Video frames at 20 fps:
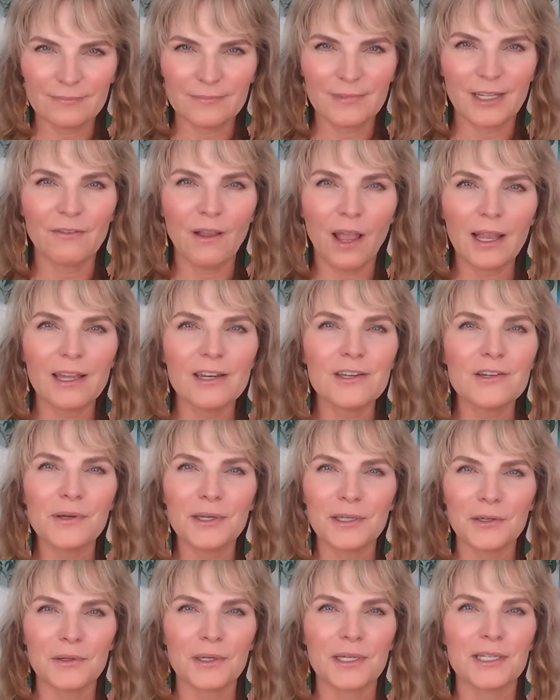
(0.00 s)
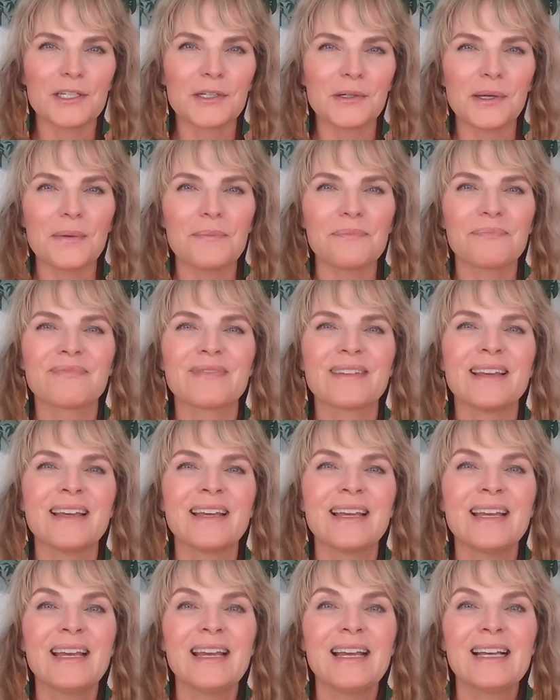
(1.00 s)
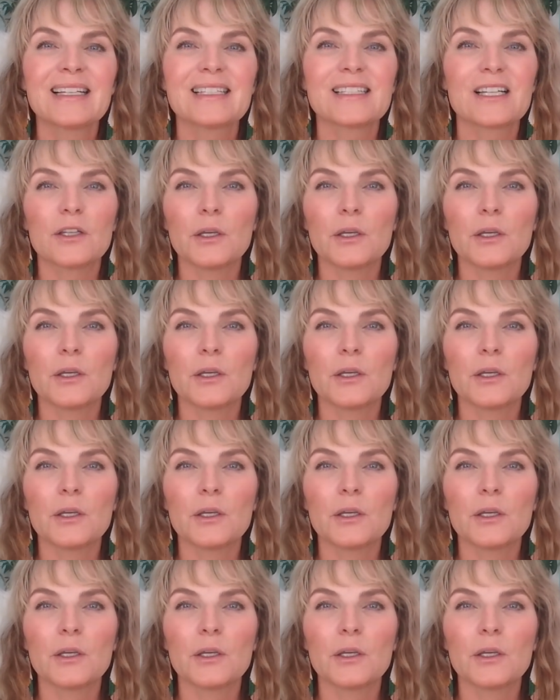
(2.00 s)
If I can do it, you can do it. So